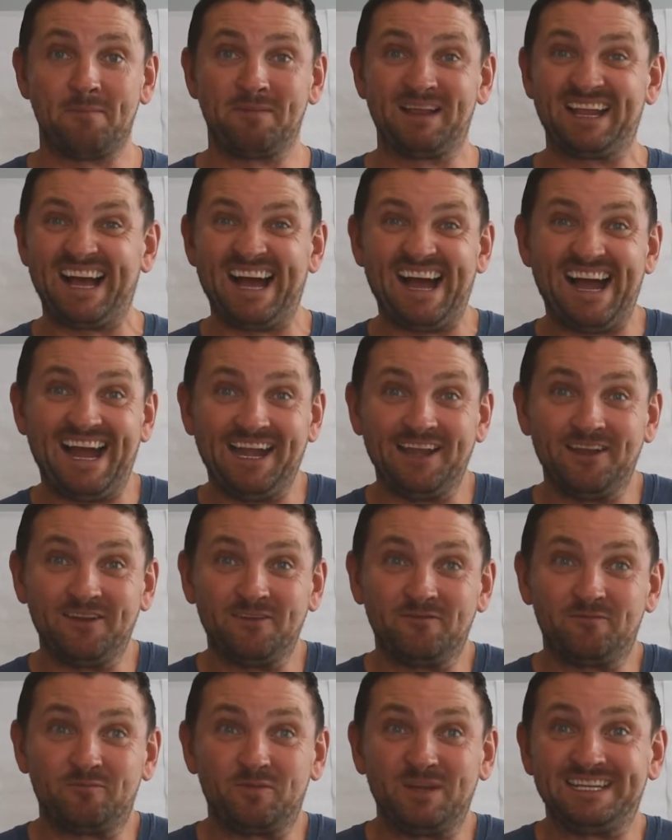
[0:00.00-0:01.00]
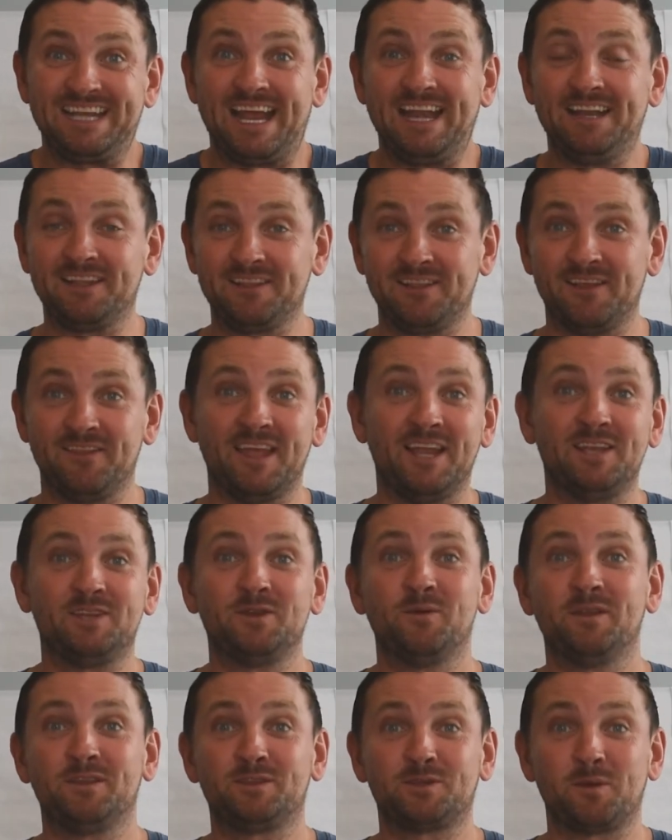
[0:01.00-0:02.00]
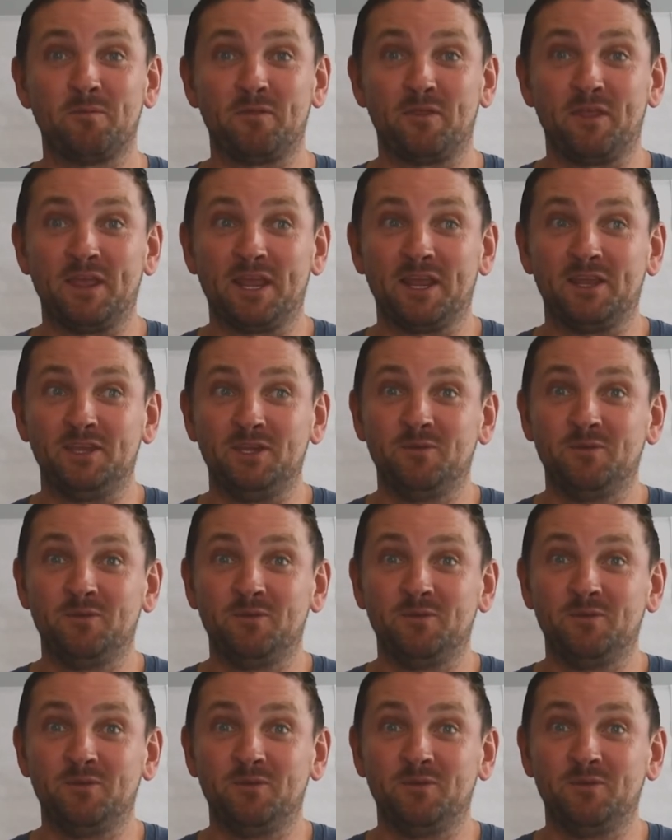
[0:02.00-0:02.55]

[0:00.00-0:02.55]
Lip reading: kind of pretending that they're doing something, and